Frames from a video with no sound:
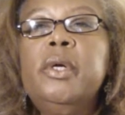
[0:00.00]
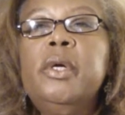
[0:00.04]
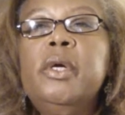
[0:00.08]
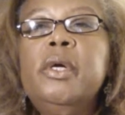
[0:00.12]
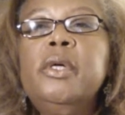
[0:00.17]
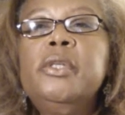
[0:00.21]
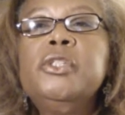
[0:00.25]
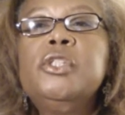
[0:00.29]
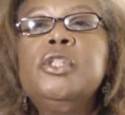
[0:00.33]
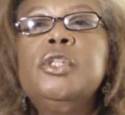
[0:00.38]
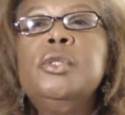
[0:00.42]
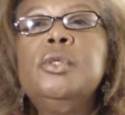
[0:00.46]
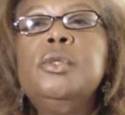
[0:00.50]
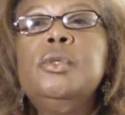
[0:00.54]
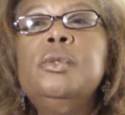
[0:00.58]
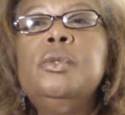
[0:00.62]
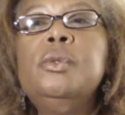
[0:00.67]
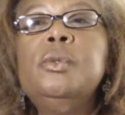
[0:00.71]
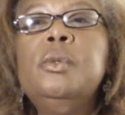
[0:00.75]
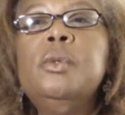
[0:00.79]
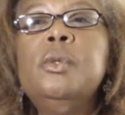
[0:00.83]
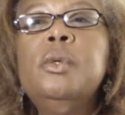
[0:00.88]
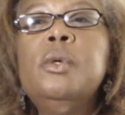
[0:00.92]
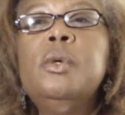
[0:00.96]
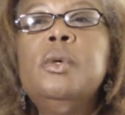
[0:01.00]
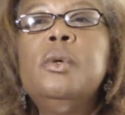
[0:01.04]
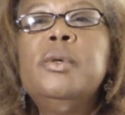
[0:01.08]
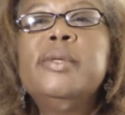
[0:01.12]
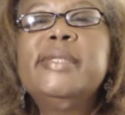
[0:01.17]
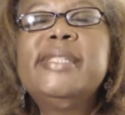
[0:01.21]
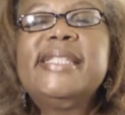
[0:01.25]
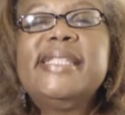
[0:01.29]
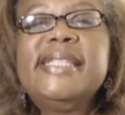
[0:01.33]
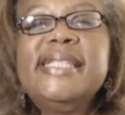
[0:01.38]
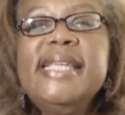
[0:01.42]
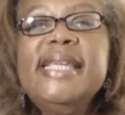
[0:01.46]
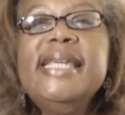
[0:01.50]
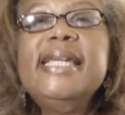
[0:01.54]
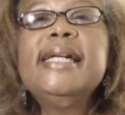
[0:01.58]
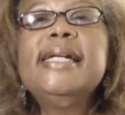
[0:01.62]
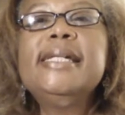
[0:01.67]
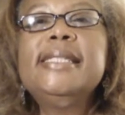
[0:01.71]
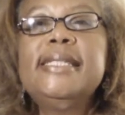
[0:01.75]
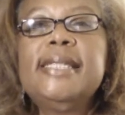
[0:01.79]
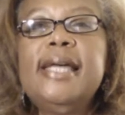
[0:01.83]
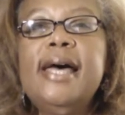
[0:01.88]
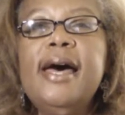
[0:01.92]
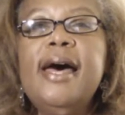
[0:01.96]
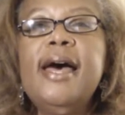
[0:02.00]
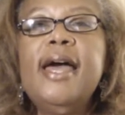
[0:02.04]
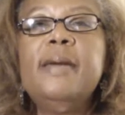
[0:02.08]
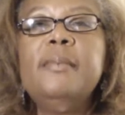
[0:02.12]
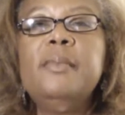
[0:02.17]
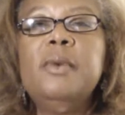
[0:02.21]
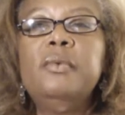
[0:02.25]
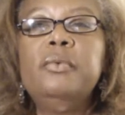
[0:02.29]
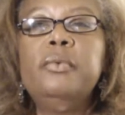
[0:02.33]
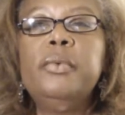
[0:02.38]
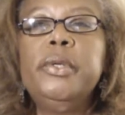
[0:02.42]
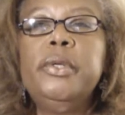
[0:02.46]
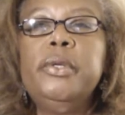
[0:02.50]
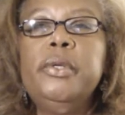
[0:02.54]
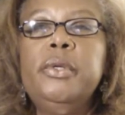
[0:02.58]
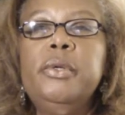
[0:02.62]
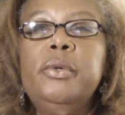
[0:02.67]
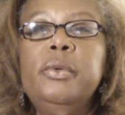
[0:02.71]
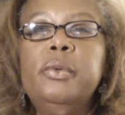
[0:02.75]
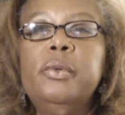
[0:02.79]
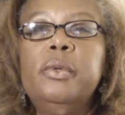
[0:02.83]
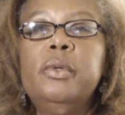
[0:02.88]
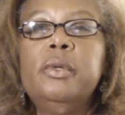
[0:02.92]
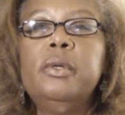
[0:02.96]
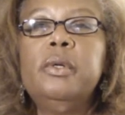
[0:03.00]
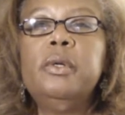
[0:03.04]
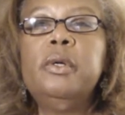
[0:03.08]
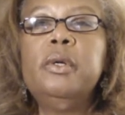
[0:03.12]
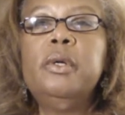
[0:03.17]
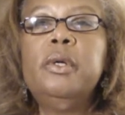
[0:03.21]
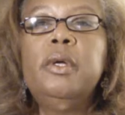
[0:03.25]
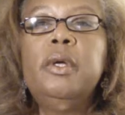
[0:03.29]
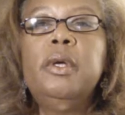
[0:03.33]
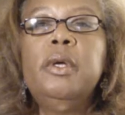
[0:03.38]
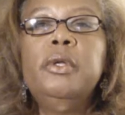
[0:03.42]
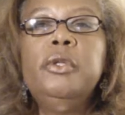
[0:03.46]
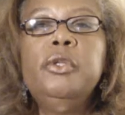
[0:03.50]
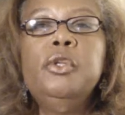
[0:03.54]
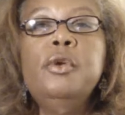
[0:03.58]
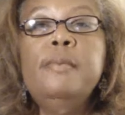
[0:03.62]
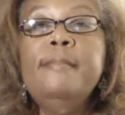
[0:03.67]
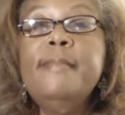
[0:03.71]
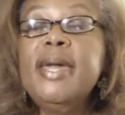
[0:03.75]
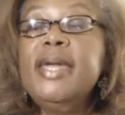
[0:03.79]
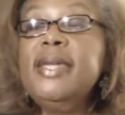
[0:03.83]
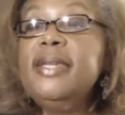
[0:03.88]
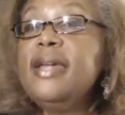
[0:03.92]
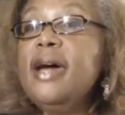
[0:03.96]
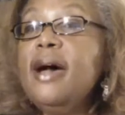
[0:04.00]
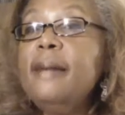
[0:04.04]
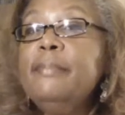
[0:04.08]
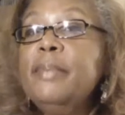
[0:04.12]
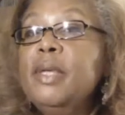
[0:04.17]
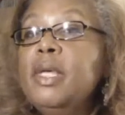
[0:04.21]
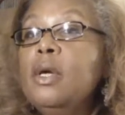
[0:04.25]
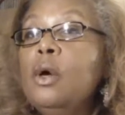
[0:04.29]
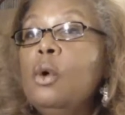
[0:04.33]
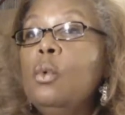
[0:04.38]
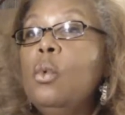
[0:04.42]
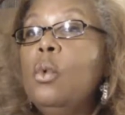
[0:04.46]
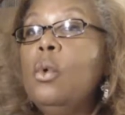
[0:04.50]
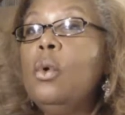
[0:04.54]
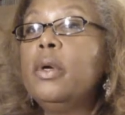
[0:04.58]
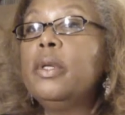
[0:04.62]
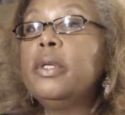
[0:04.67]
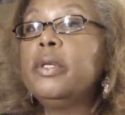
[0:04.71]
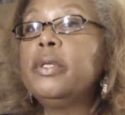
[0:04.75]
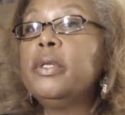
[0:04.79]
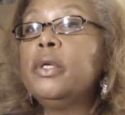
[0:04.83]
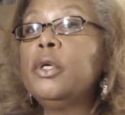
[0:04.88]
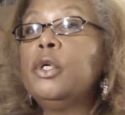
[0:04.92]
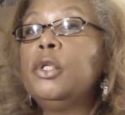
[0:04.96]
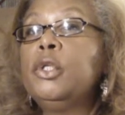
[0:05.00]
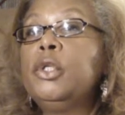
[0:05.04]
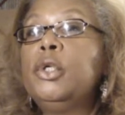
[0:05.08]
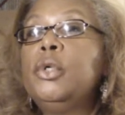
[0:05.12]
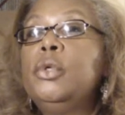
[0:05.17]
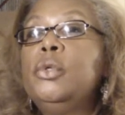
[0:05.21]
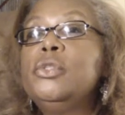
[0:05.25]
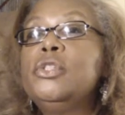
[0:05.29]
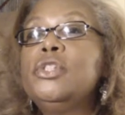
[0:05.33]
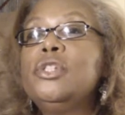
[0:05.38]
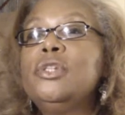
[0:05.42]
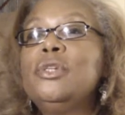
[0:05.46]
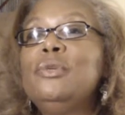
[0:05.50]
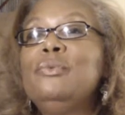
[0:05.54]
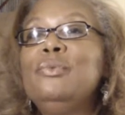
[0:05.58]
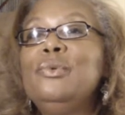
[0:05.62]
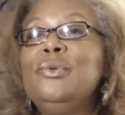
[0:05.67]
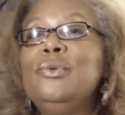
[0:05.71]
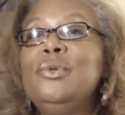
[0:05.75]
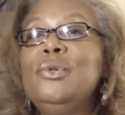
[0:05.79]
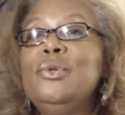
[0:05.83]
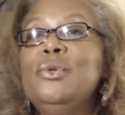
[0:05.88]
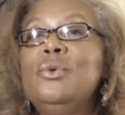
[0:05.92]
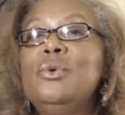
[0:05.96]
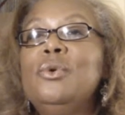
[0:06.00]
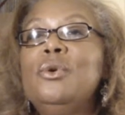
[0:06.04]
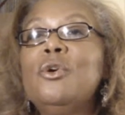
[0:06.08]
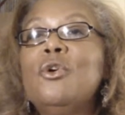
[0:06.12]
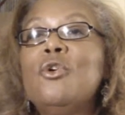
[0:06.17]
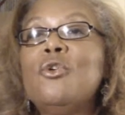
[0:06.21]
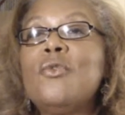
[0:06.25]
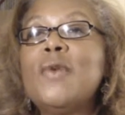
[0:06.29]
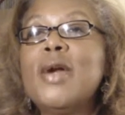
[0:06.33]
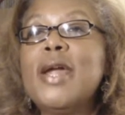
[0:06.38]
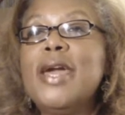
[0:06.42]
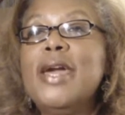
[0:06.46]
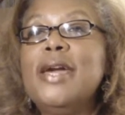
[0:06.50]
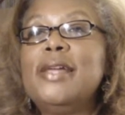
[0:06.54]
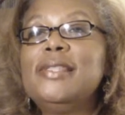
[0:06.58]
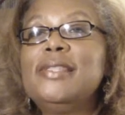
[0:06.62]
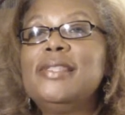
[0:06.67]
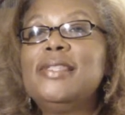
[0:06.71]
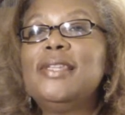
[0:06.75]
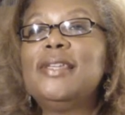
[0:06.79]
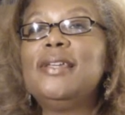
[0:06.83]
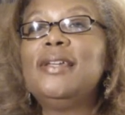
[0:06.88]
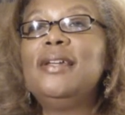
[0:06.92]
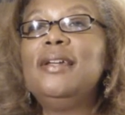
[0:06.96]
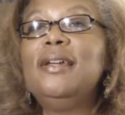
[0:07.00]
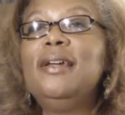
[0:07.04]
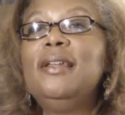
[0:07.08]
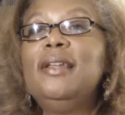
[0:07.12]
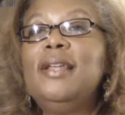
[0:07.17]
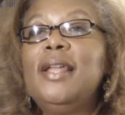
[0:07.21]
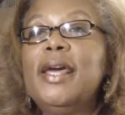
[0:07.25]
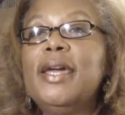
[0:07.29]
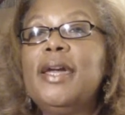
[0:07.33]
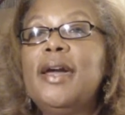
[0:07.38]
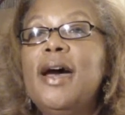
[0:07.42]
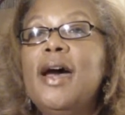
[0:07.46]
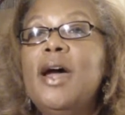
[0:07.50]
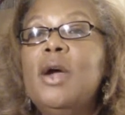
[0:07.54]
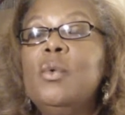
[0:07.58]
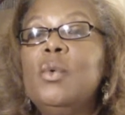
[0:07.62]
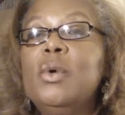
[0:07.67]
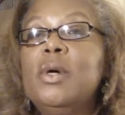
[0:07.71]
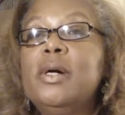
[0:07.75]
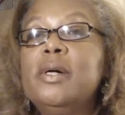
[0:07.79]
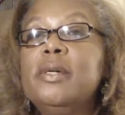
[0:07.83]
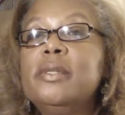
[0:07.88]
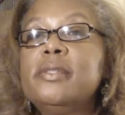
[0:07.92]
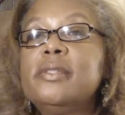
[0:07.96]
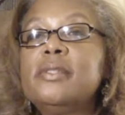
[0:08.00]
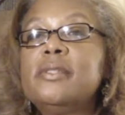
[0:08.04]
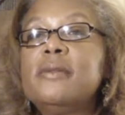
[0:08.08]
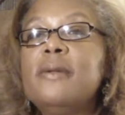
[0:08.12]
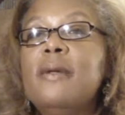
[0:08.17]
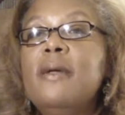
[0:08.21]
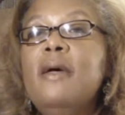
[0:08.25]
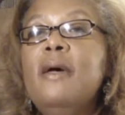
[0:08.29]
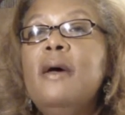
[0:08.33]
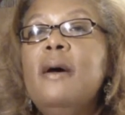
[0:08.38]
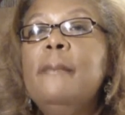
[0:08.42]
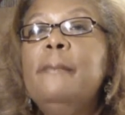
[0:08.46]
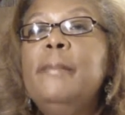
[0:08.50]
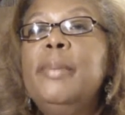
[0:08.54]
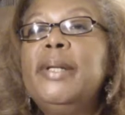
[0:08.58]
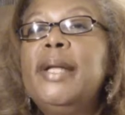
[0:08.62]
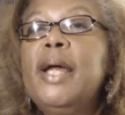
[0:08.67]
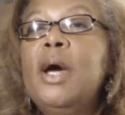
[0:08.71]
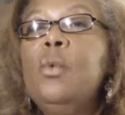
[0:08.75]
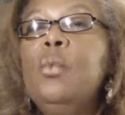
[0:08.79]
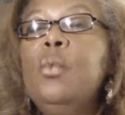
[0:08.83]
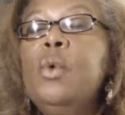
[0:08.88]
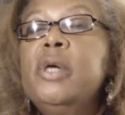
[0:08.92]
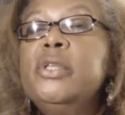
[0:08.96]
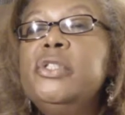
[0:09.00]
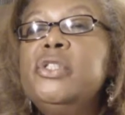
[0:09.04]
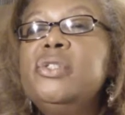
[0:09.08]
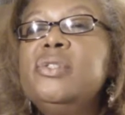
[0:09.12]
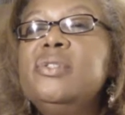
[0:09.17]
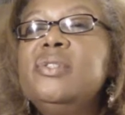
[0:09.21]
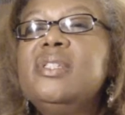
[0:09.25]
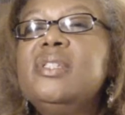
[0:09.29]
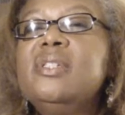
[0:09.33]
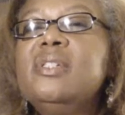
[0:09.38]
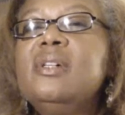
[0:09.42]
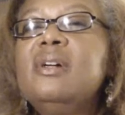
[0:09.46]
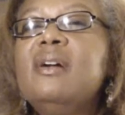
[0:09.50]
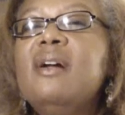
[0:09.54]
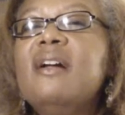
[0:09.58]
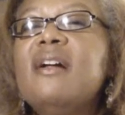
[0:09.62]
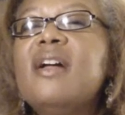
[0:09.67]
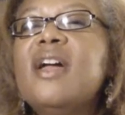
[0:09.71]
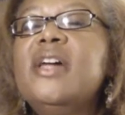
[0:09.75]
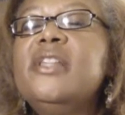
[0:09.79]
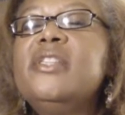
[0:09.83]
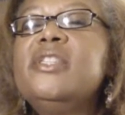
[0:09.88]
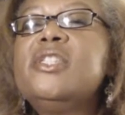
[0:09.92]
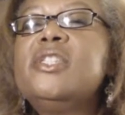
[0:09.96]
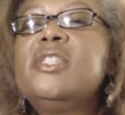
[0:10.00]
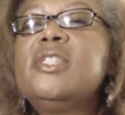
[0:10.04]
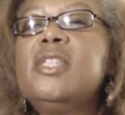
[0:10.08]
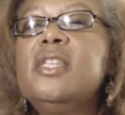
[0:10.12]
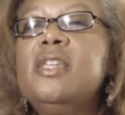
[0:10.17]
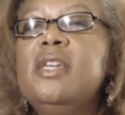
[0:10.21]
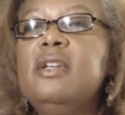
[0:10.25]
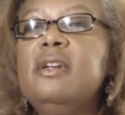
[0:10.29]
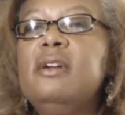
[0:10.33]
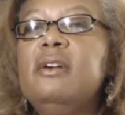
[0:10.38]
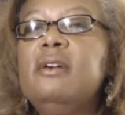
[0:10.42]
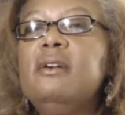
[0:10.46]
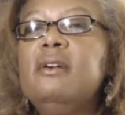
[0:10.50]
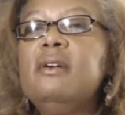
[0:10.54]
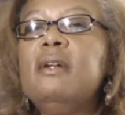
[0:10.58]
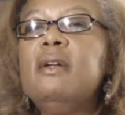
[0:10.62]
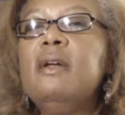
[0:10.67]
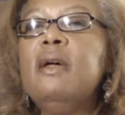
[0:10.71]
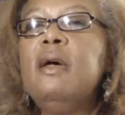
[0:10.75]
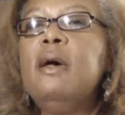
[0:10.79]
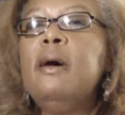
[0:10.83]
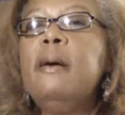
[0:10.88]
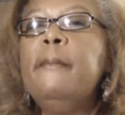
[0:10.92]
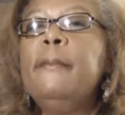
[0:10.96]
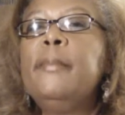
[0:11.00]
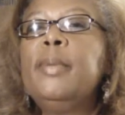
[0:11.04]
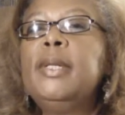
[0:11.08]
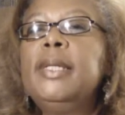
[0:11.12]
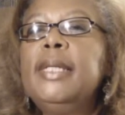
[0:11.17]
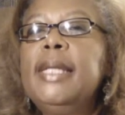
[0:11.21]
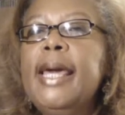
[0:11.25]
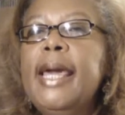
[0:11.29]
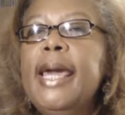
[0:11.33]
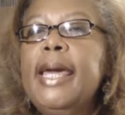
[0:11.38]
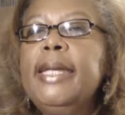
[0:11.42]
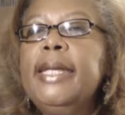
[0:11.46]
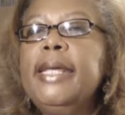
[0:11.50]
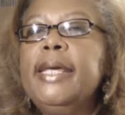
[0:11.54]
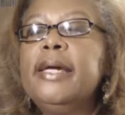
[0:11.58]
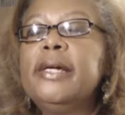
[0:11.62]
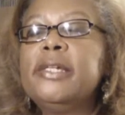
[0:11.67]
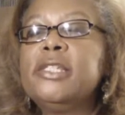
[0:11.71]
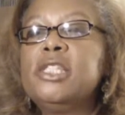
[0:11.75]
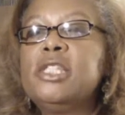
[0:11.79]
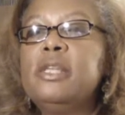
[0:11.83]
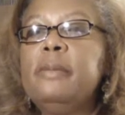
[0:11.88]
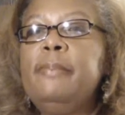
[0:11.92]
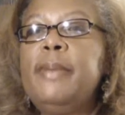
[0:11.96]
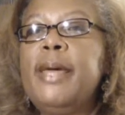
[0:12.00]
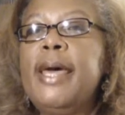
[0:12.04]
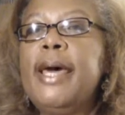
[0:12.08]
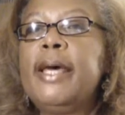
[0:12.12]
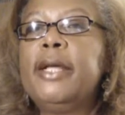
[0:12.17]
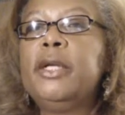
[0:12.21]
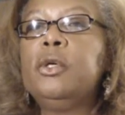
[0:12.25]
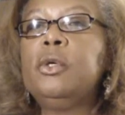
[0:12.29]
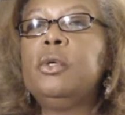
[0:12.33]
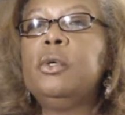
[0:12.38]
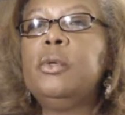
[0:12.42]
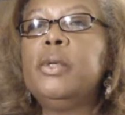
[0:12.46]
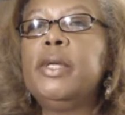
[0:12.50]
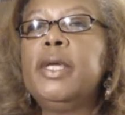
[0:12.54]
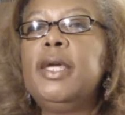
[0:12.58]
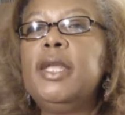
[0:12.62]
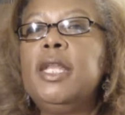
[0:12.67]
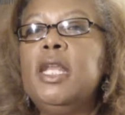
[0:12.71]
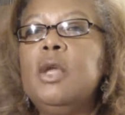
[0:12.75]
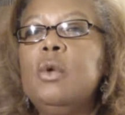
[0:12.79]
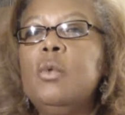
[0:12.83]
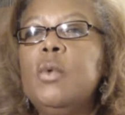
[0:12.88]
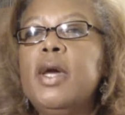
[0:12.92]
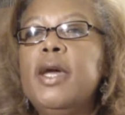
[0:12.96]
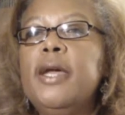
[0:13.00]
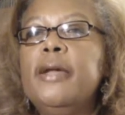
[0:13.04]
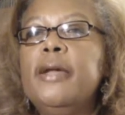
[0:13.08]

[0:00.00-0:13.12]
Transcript: to seek a time of renewal. You may not be awarded a clergy renewal grant like I was, but I want you to consider planning a sabbatical anyway.